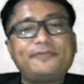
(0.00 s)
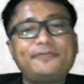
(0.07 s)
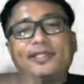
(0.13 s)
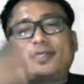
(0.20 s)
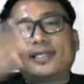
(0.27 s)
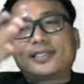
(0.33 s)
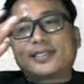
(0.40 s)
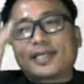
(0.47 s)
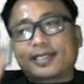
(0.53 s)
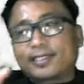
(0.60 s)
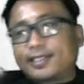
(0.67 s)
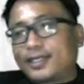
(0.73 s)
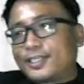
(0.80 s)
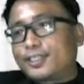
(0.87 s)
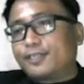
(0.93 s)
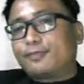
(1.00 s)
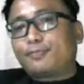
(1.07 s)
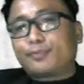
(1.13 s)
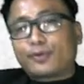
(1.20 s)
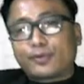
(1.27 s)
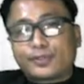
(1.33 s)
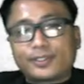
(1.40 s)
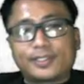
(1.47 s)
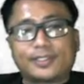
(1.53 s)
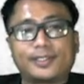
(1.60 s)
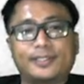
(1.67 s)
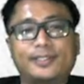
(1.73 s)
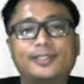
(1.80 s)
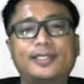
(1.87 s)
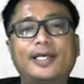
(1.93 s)
in the succession
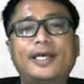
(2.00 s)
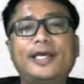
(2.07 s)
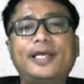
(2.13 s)
process,